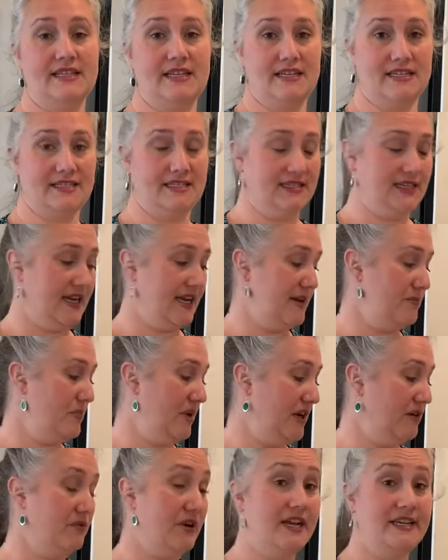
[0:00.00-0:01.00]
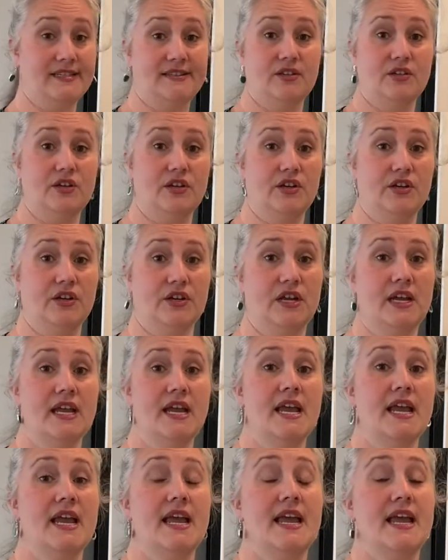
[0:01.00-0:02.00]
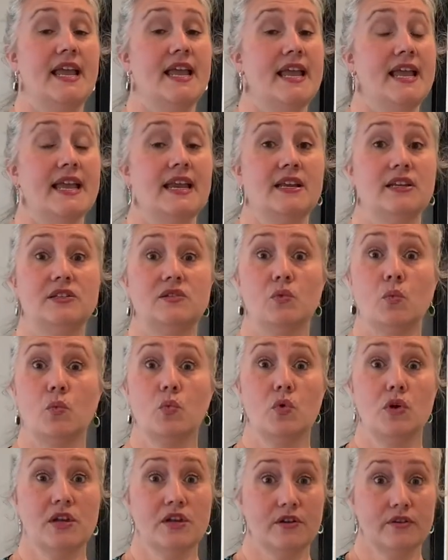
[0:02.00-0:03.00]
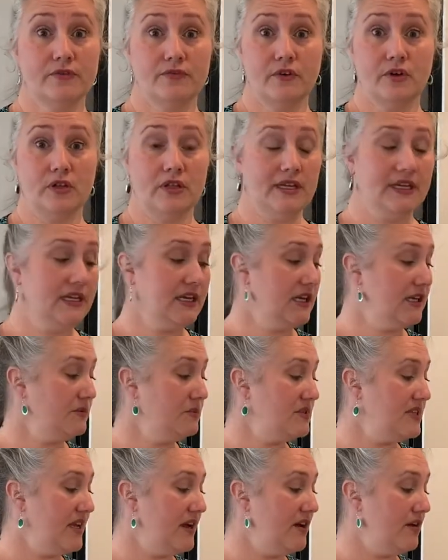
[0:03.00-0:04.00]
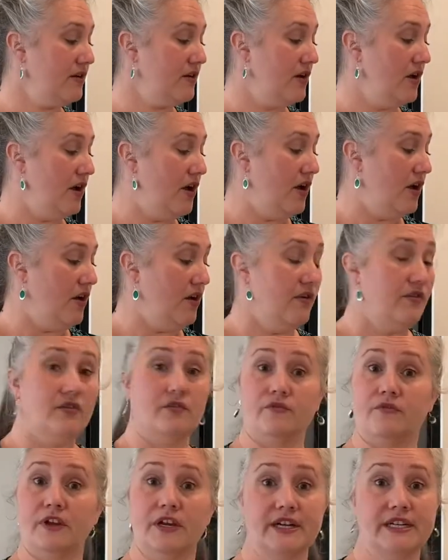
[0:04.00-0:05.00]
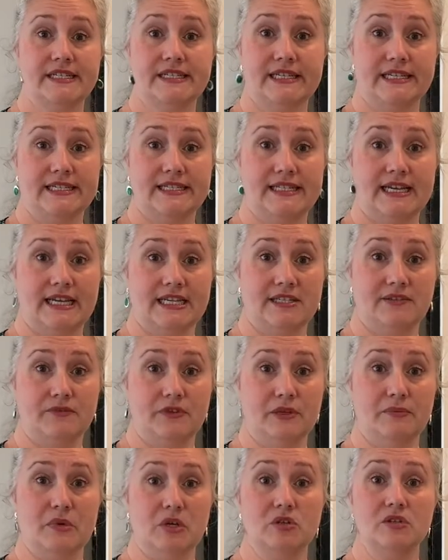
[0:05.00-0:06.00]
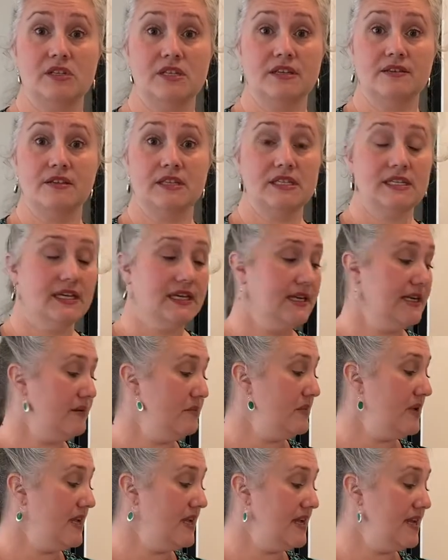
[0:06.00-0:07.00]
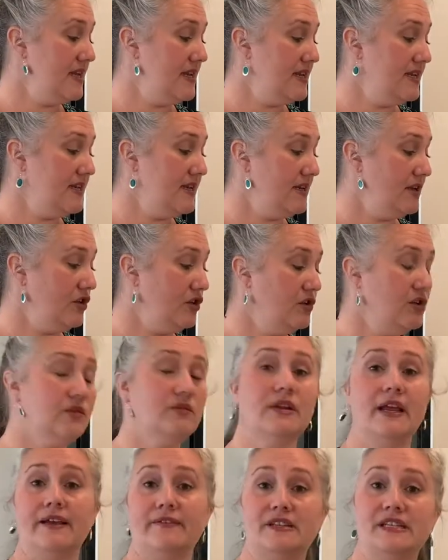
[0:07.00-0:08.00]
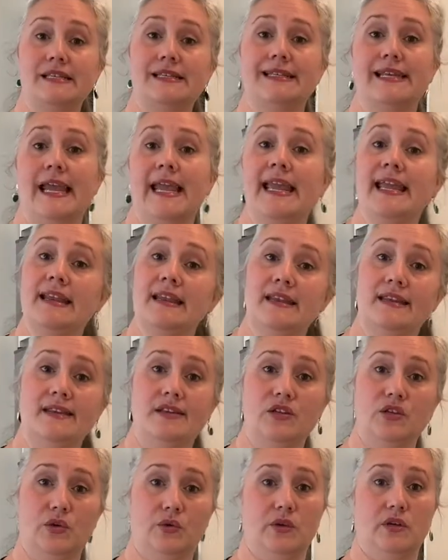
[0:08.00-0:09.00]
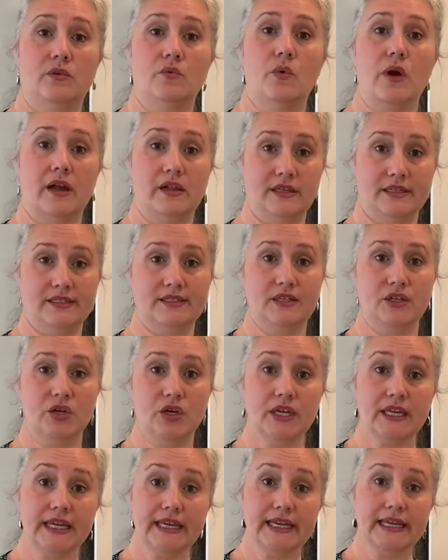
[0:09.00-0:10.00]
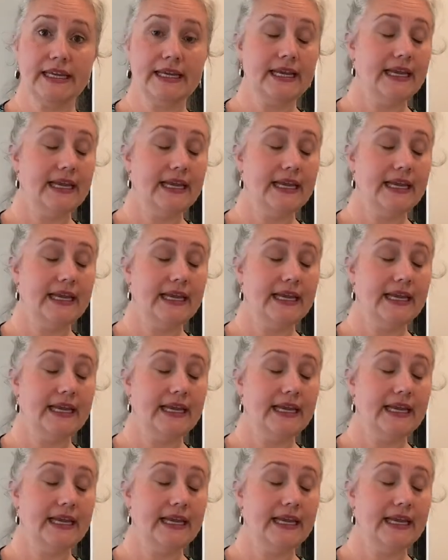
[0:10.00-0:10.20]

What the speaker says: inside my rice cooker, and it's wonderful. It comes out very successfully most of the time, and you don't have to tend to it while it's cooking,